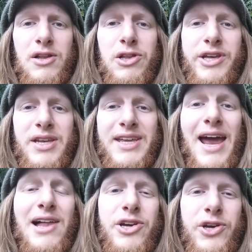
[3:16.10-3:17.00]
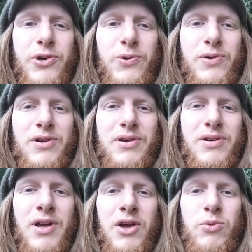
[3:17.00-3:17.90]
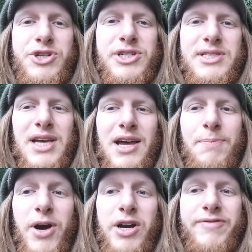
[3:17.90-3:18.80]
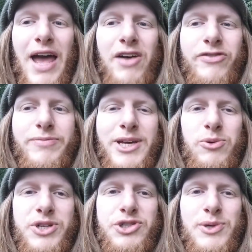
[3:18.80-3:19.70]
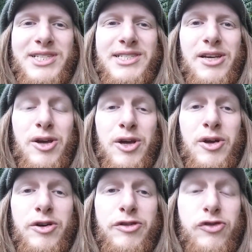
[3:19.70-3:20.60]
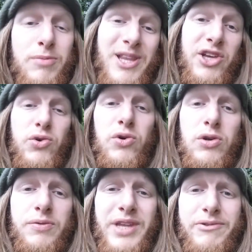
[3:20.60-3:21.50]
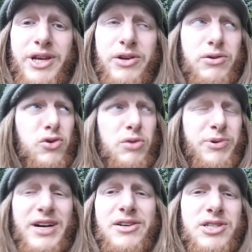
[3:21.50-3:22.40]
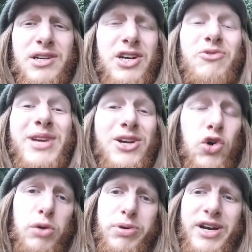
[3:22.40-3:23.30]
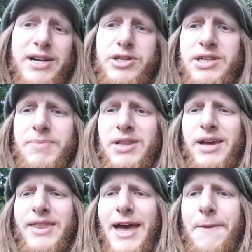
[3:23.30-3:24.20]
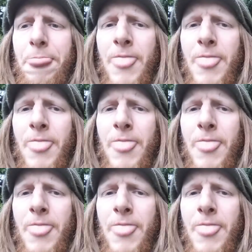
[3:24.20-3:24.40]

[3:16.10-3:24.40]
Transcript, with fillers: Look at Calico, which is uh, part of Alphabet, which was formerly Google. They reincorporated, reincorporated or something like that.